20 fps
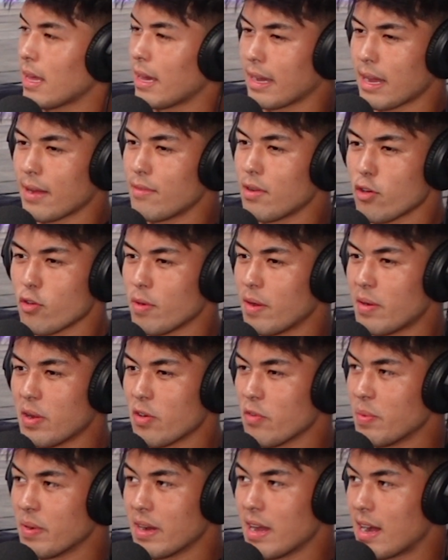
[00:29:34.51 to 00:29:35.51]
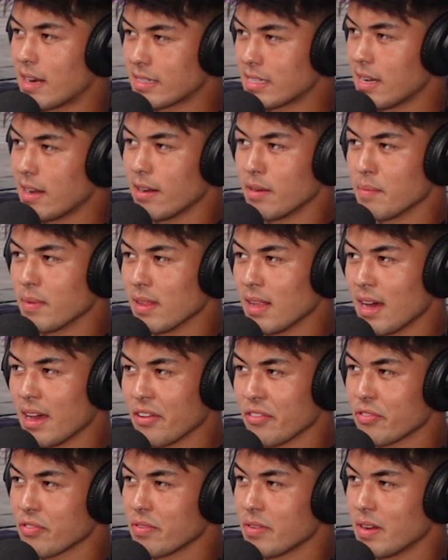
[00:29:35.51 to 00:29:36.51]
like I've never been knocked out in my
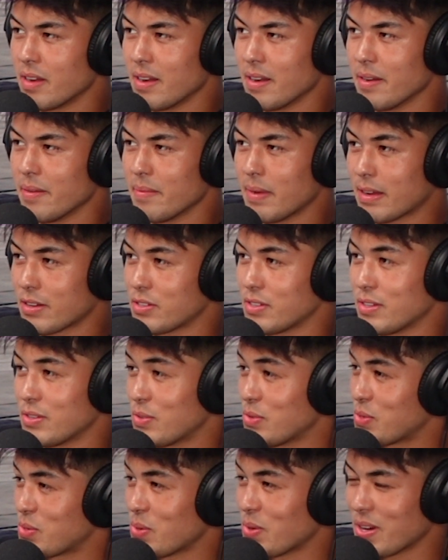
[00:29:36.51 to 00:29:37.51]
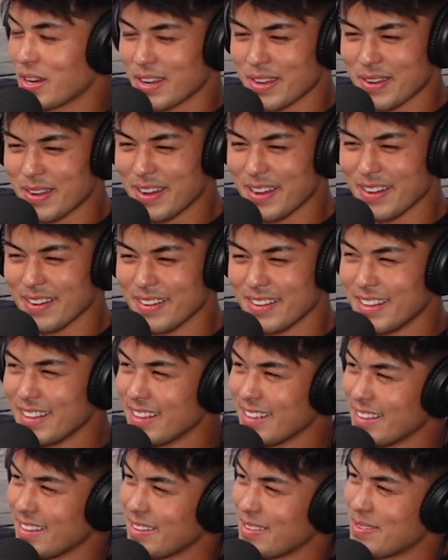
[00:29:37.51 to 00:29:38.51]
life. Actually, true story.
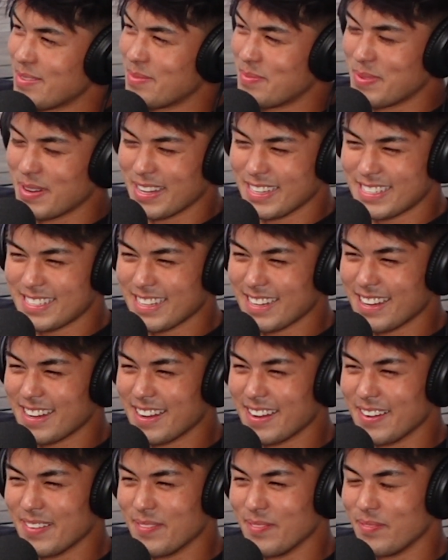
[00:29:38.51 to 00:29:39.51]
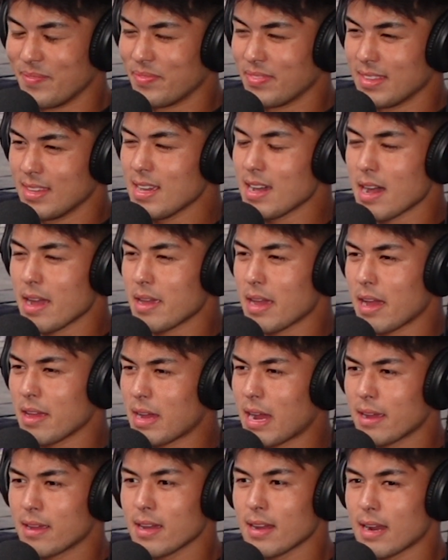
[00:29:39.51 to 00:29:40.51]
But
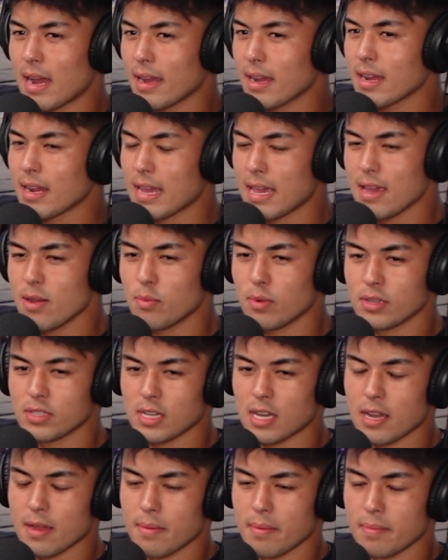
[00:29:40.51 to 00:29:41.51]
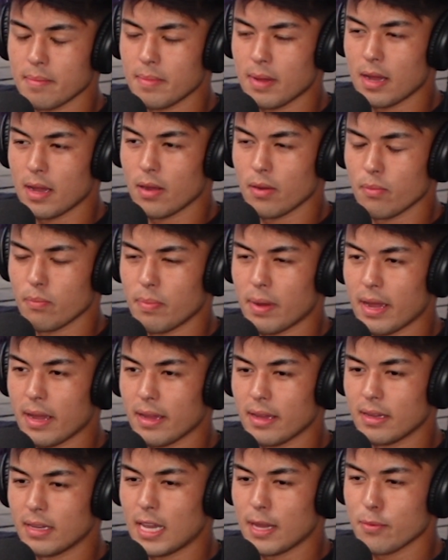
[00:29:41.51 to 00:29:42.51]
I got hit one time
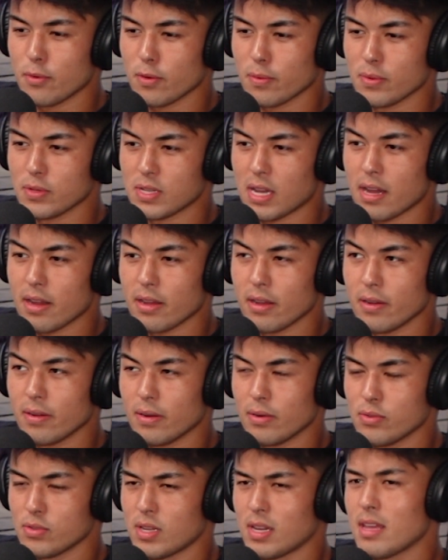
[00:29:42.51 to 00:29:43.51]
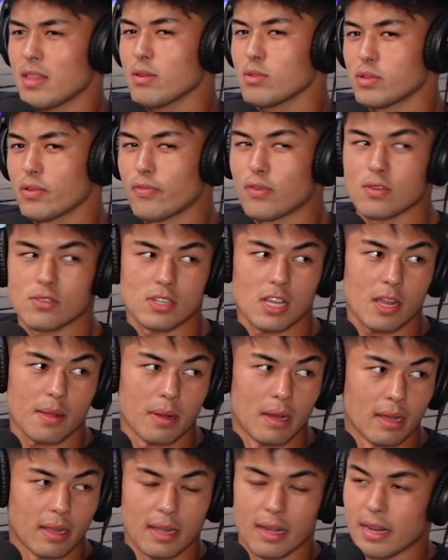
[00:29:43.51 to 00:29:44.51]
by Gabriel Rosado, and it was like I think it was the first time
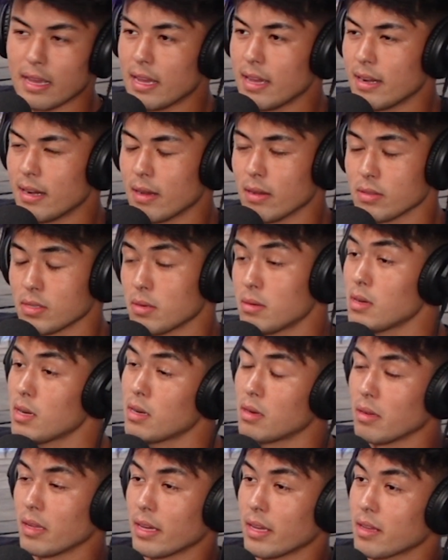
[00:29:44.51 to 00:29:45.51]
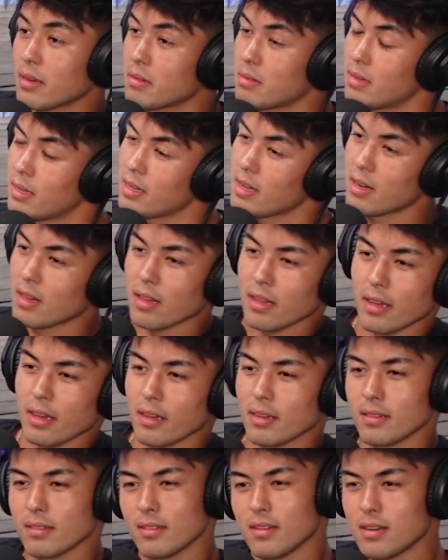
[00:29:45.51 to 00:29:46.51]
I got hit, and I was like, whoa, like I kind of like